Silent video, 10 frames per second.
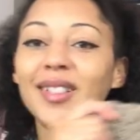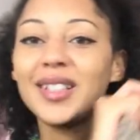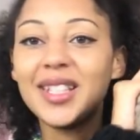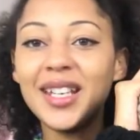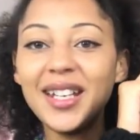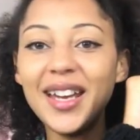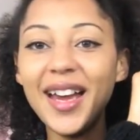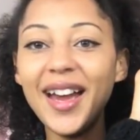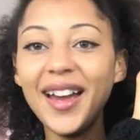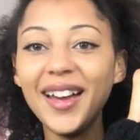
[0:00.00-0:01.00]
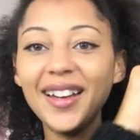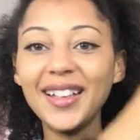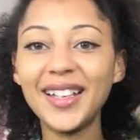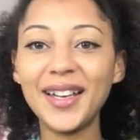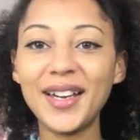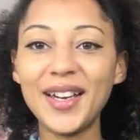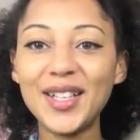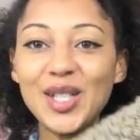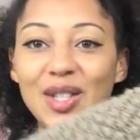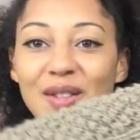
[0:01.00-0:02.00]
Ta-da!
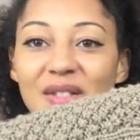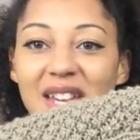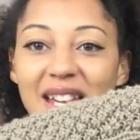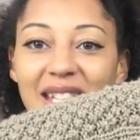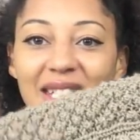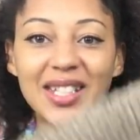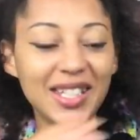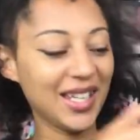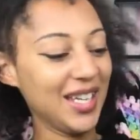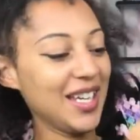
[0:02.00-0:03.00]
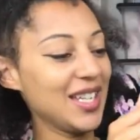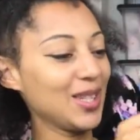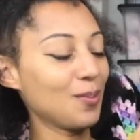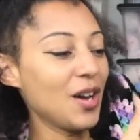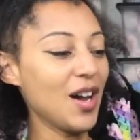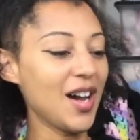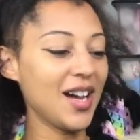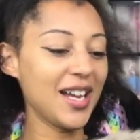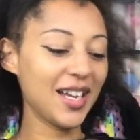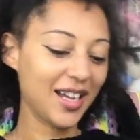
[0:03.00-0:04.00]
So this is
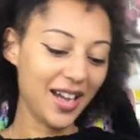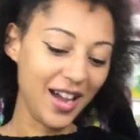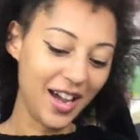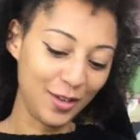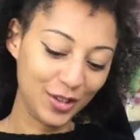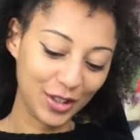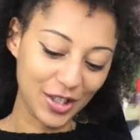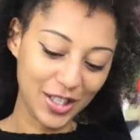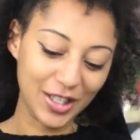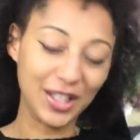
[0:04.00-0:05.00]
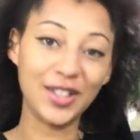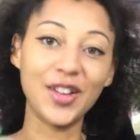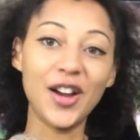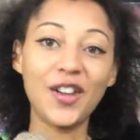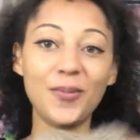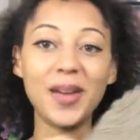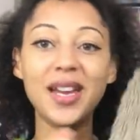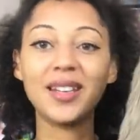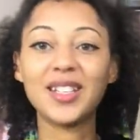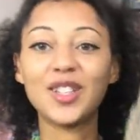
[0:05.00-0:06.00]
my Aran cardigan that I've
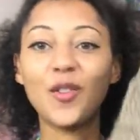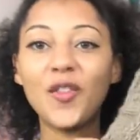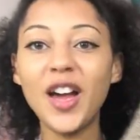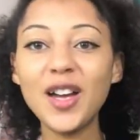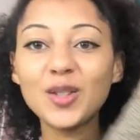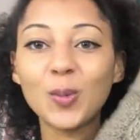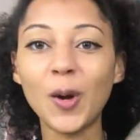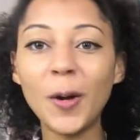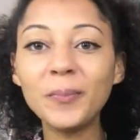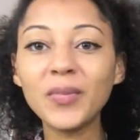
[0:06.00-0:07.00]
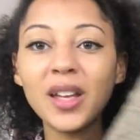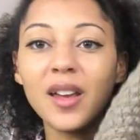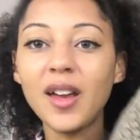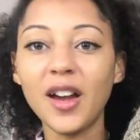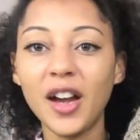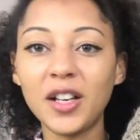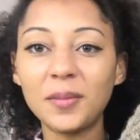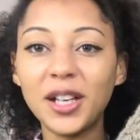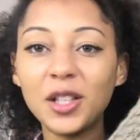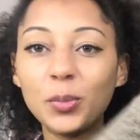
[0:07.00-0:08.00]
made. It's the first one, and
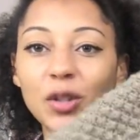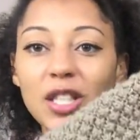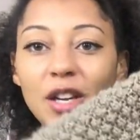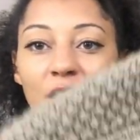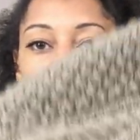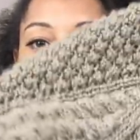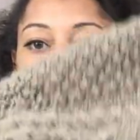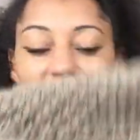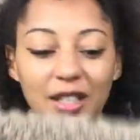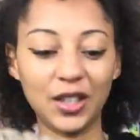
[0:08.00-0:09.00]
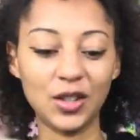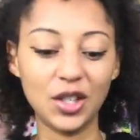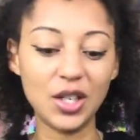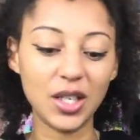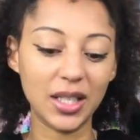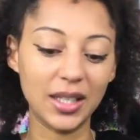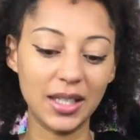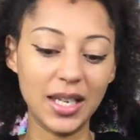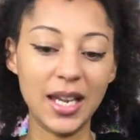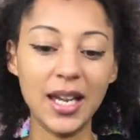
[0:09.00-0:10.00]
I'm going to put it on in a second so you can
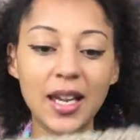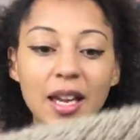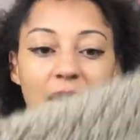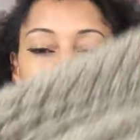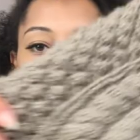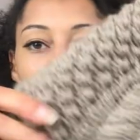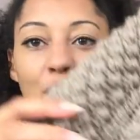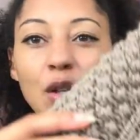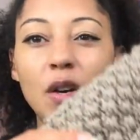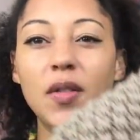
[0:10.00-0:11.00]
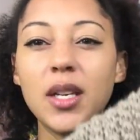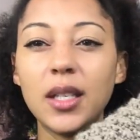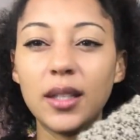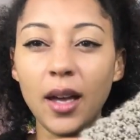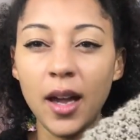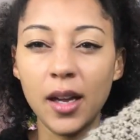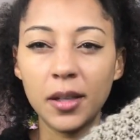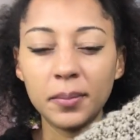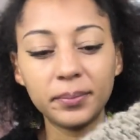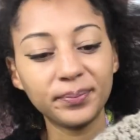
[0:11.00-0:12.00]
see it. It's got this,
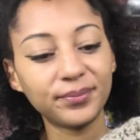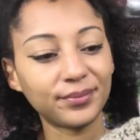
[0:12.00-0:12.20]
I